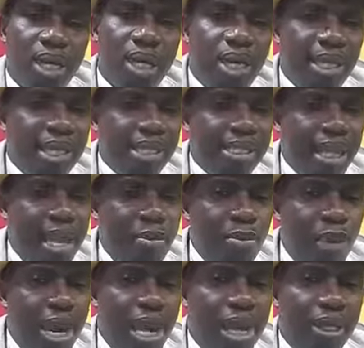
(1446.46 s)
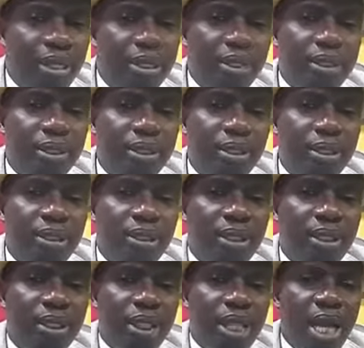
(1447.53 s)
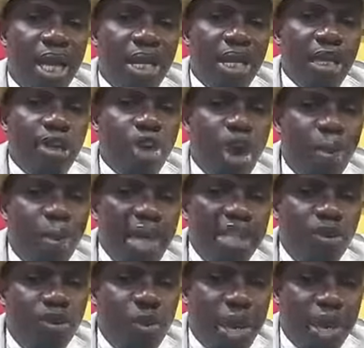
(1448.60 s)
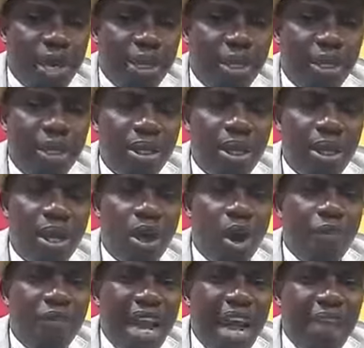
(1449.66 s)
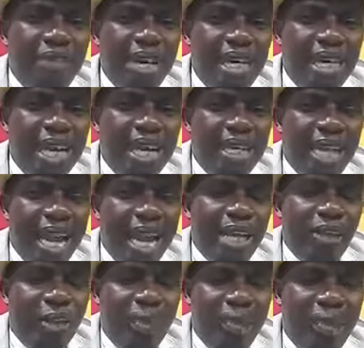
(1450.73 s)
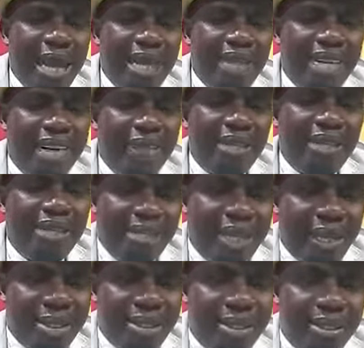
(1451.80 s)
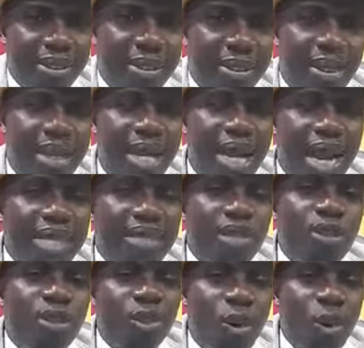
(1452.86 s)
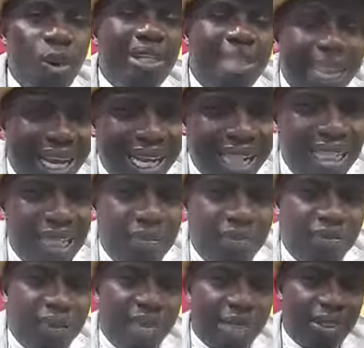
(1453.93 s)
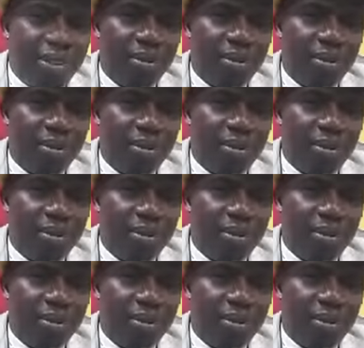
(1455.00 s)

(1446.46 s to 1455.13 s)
The same way, the dormant way of everyday lying on bed and having sex has its own negative effect.